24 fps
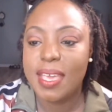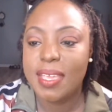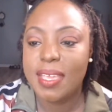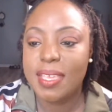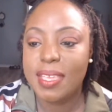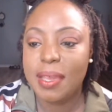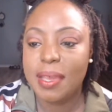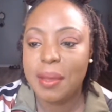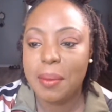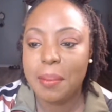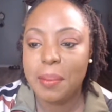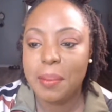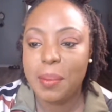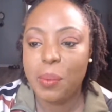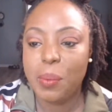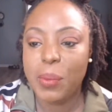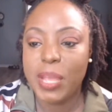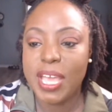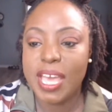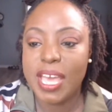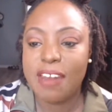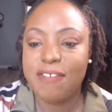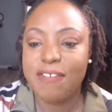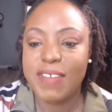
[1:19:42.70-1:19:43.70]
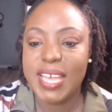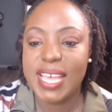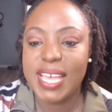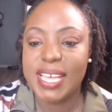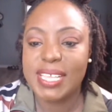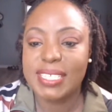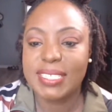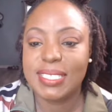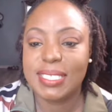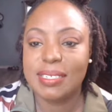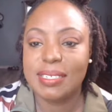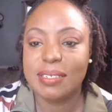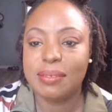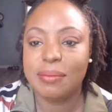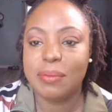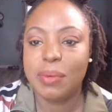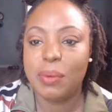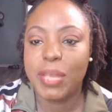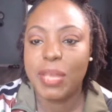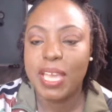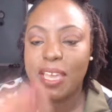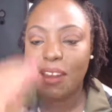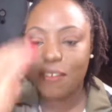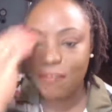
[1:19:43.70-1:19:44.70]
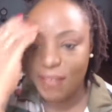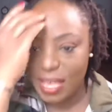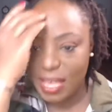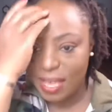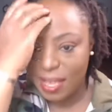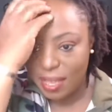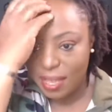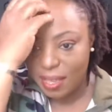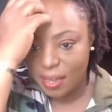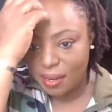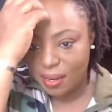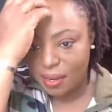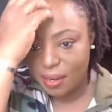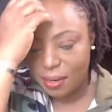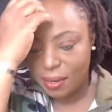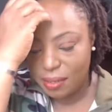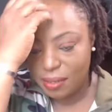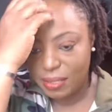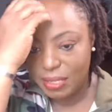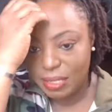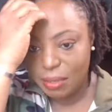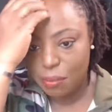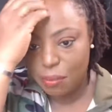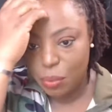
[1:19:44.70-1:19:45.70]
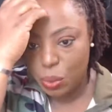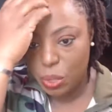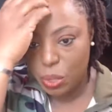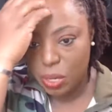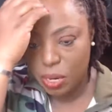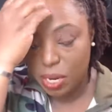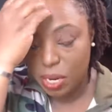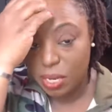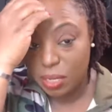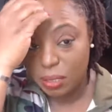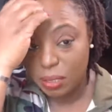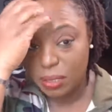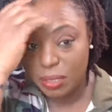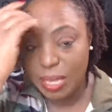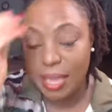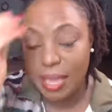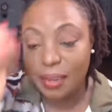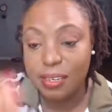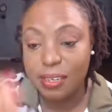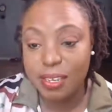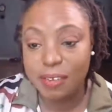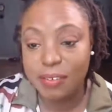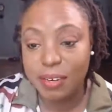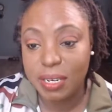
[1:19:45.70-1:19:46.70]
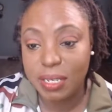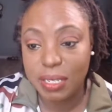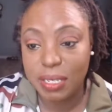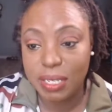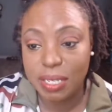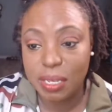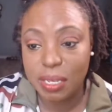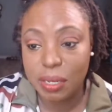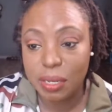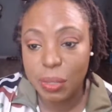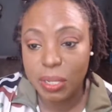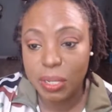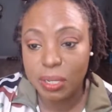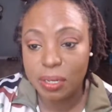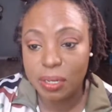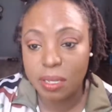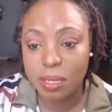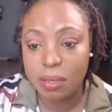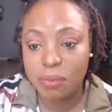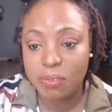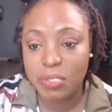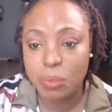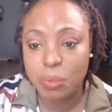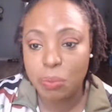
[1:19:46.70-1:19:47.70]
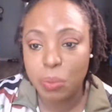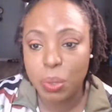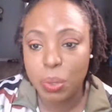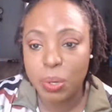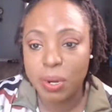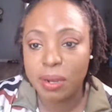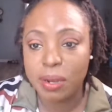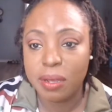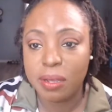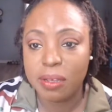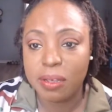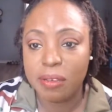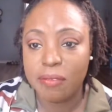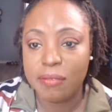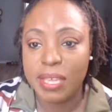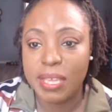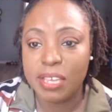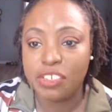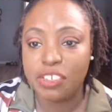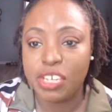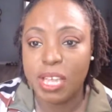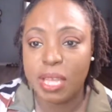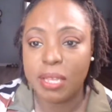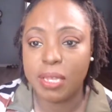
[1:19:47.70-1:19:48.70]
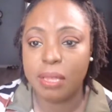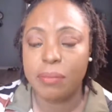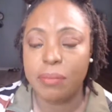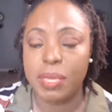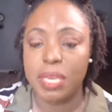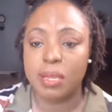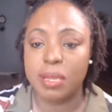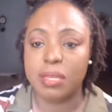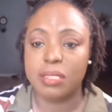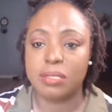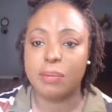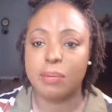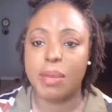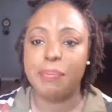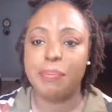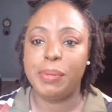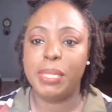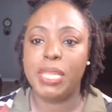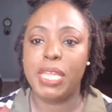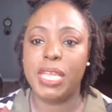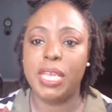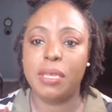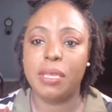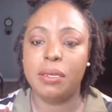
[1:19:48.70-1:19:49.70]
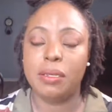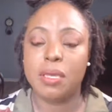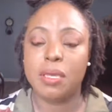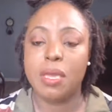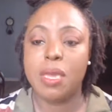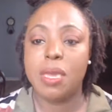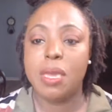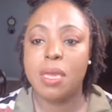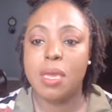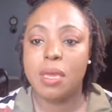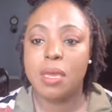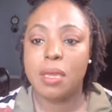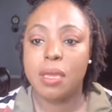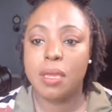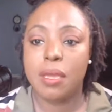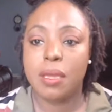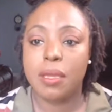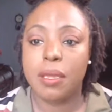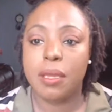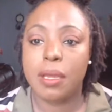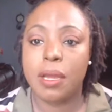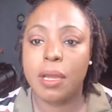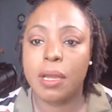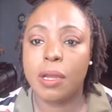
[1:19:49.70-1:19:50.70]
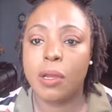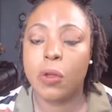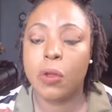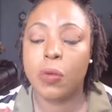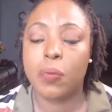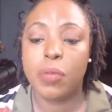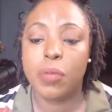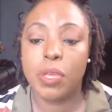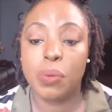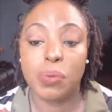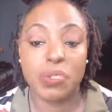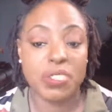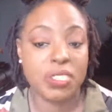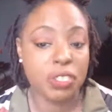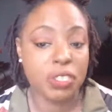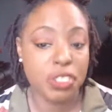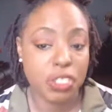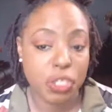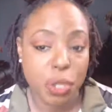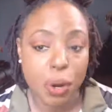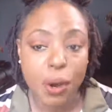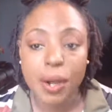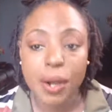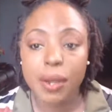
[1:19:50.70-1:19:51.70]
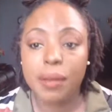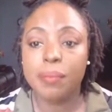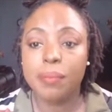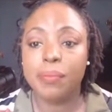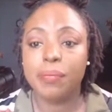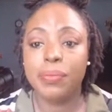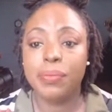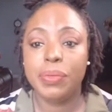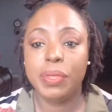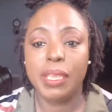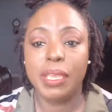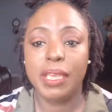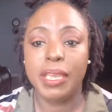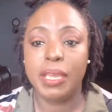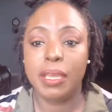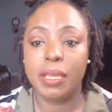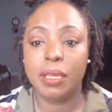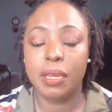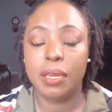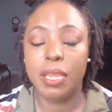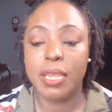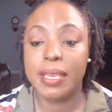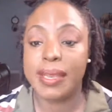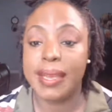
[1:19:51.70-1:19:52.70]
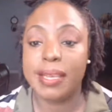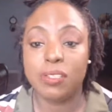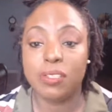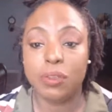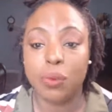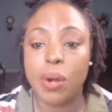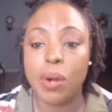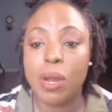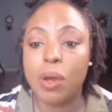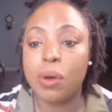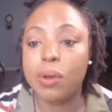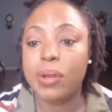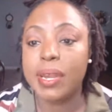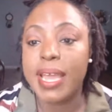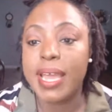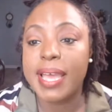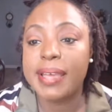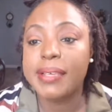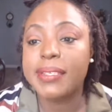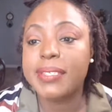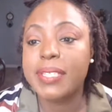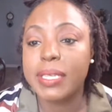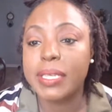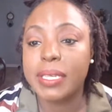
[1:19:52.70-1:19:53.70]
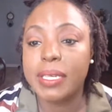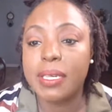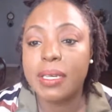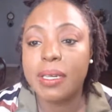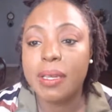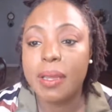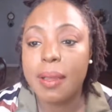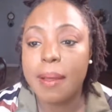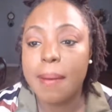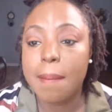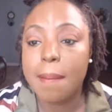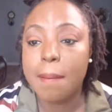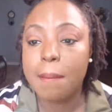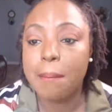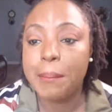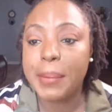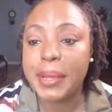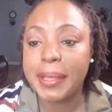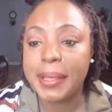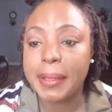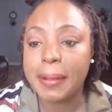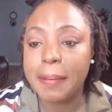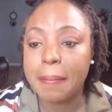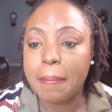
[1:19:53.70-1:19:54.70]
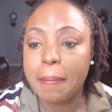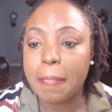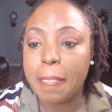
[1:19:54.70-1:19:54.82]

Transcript: Yep, we gotta find some. We gotta find some more because I definitely would love some more of that chocolate mint because my plant, it was a start and it has grown nicely. But